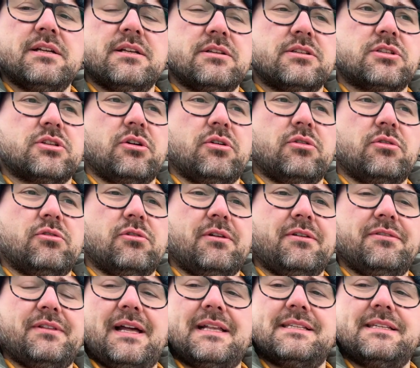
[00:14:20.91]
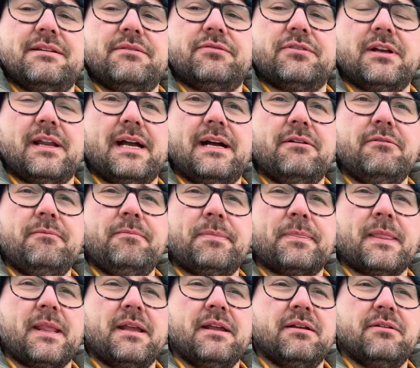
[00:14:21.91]
So that's it for now.
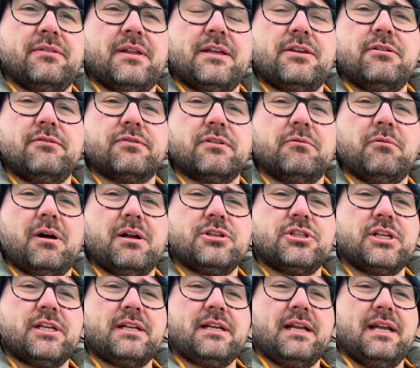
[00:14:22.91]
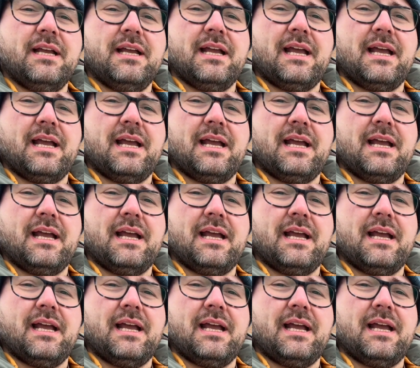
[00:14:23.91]
Thank you for watching,